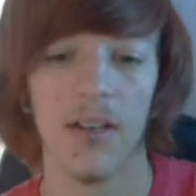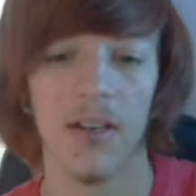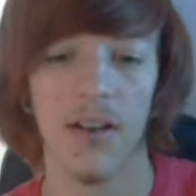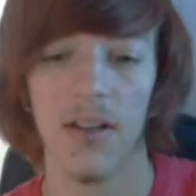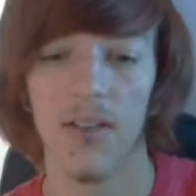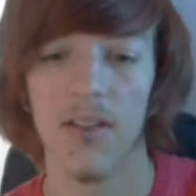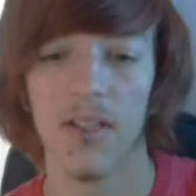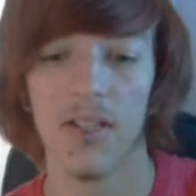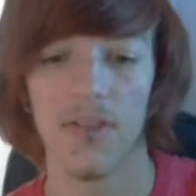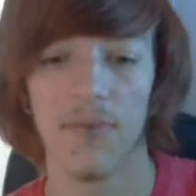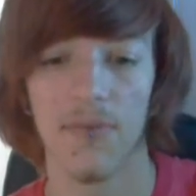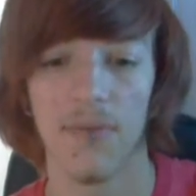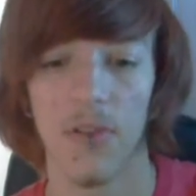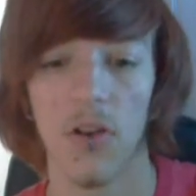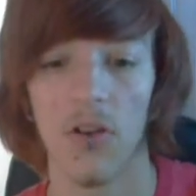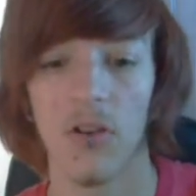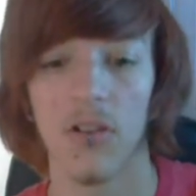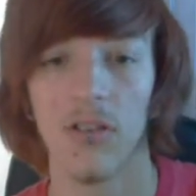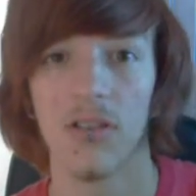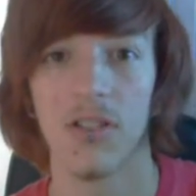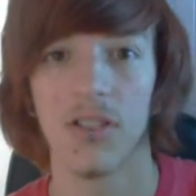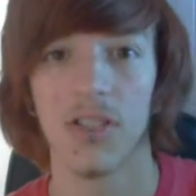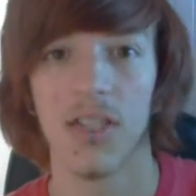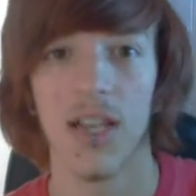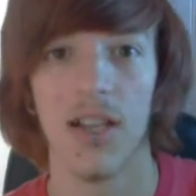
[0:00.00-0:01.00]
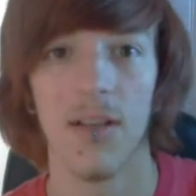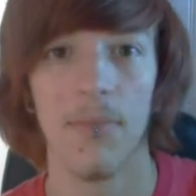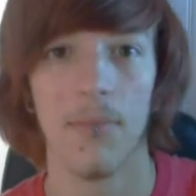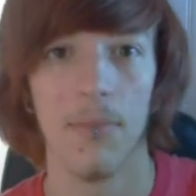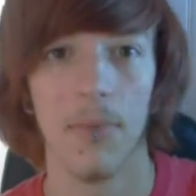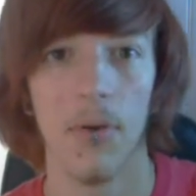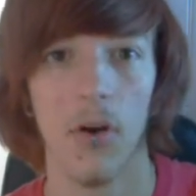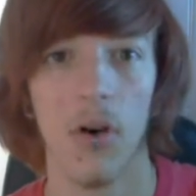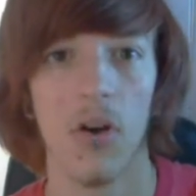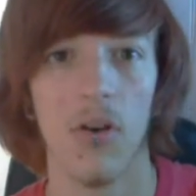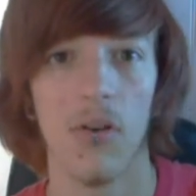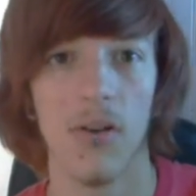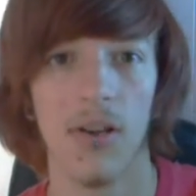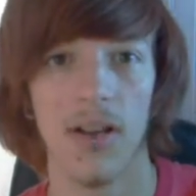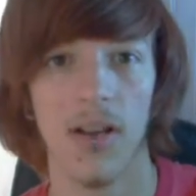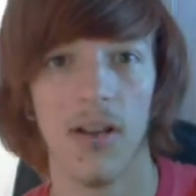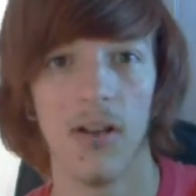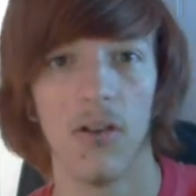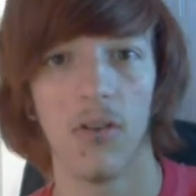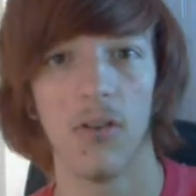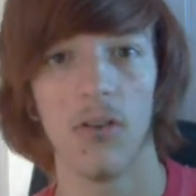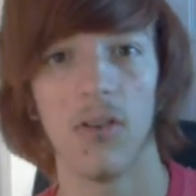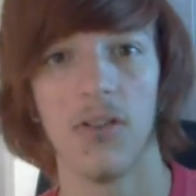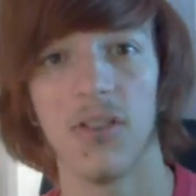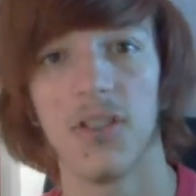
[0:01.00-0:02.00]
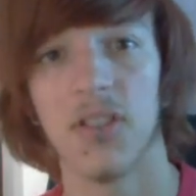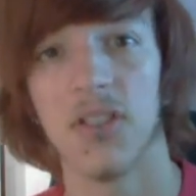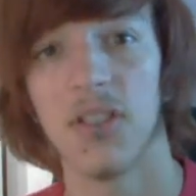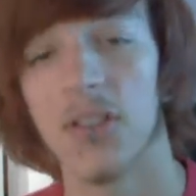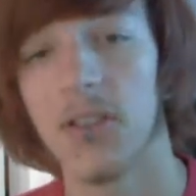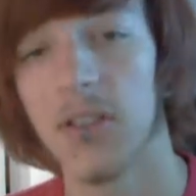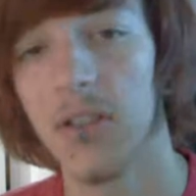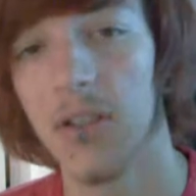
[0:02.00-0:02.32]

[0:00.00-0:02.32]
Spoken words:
And this vlog's getting boring now, because...